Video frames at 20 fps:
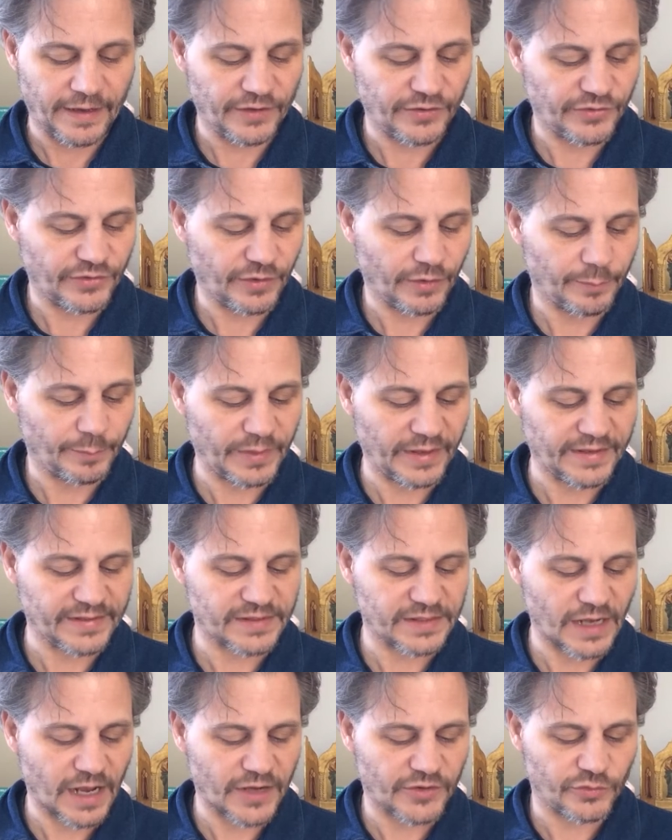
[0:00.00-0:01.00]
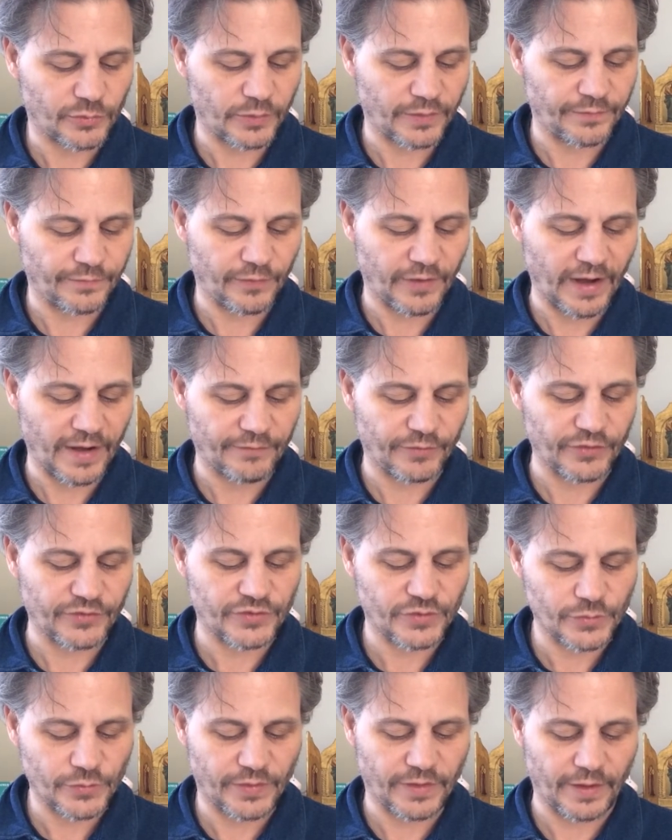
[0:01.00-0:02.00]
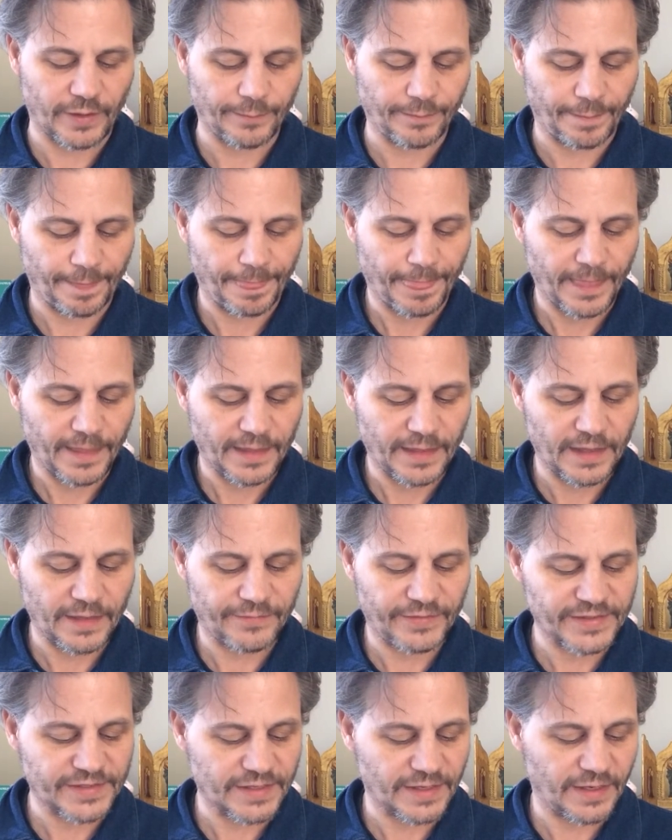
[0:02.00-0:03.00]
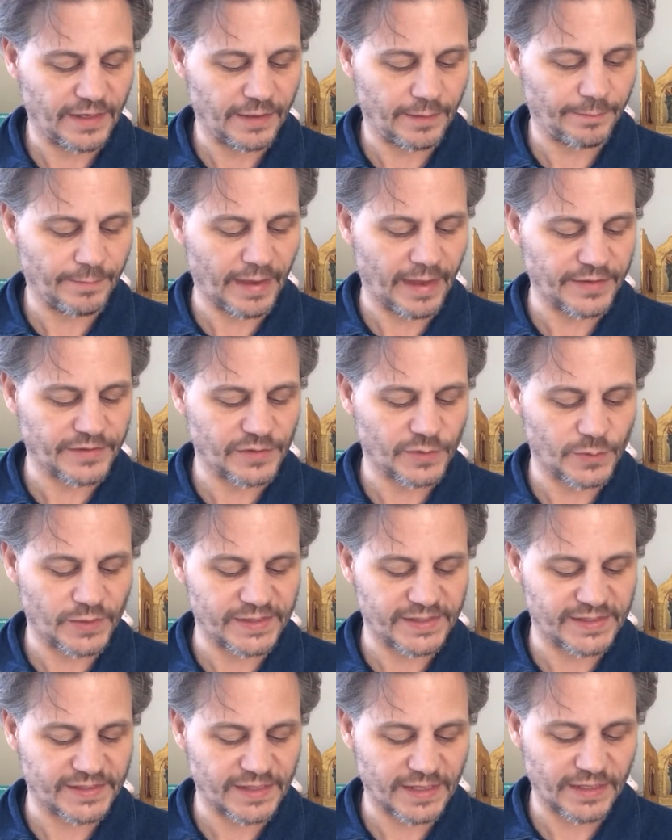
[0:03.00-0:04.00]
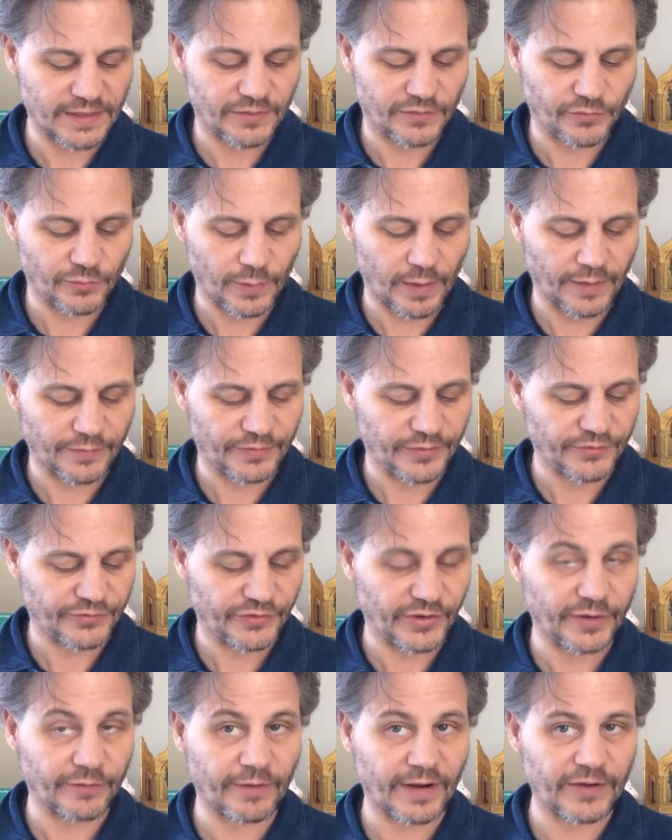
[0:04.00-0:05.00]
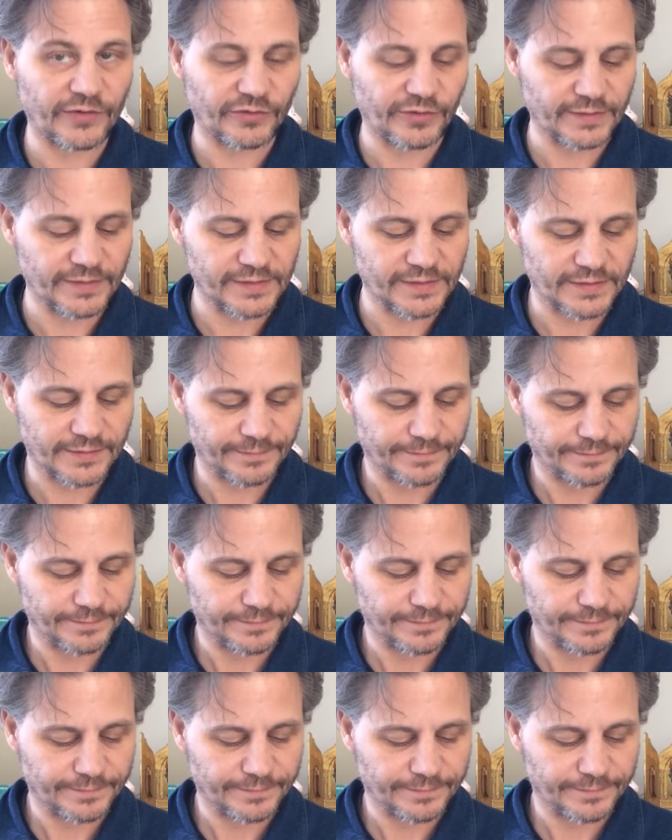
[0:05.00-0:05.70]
it shall be a statute forever to them, even to him and to his seed throughout their generations.